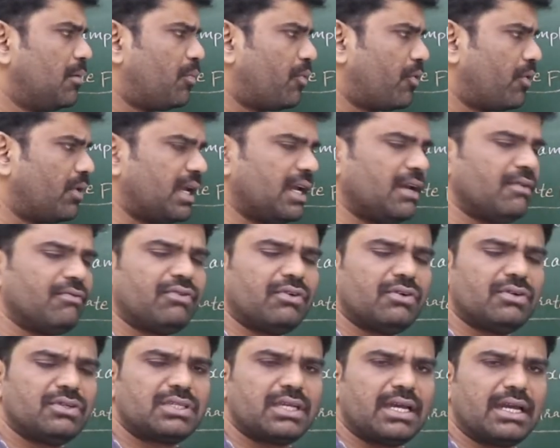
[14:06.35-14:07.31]
Protein
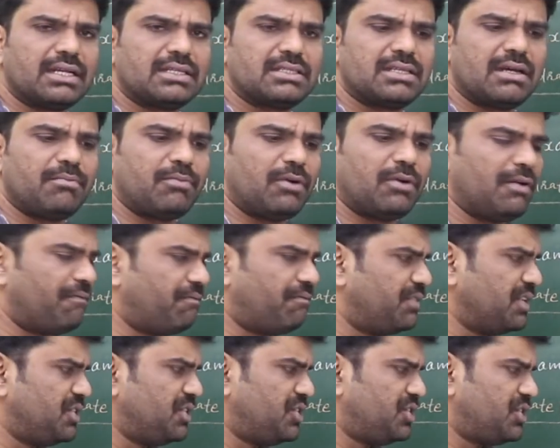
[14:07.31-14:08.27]
foods, example,
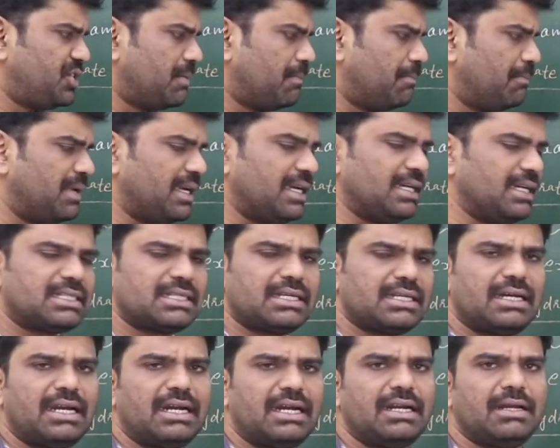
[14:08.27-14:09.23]
fish, meat
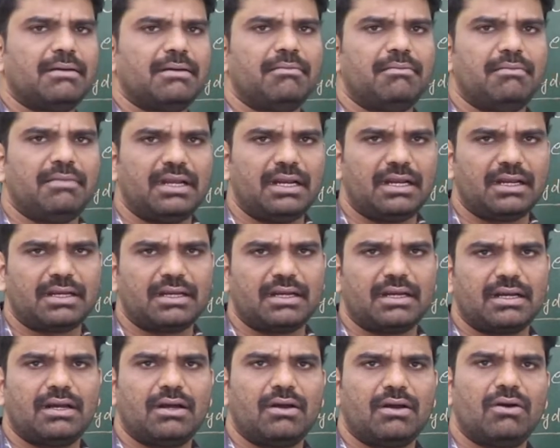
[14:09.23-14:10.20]
and
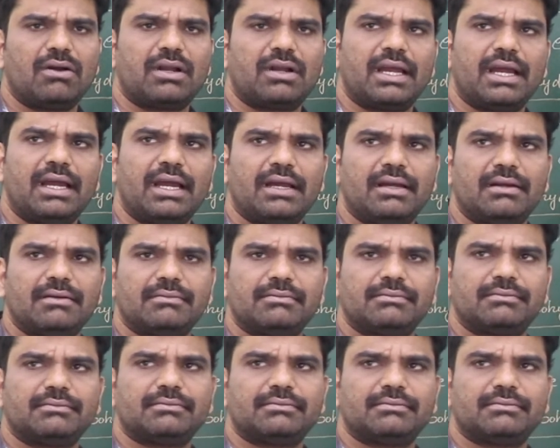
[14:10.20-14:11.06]
milk. Okay.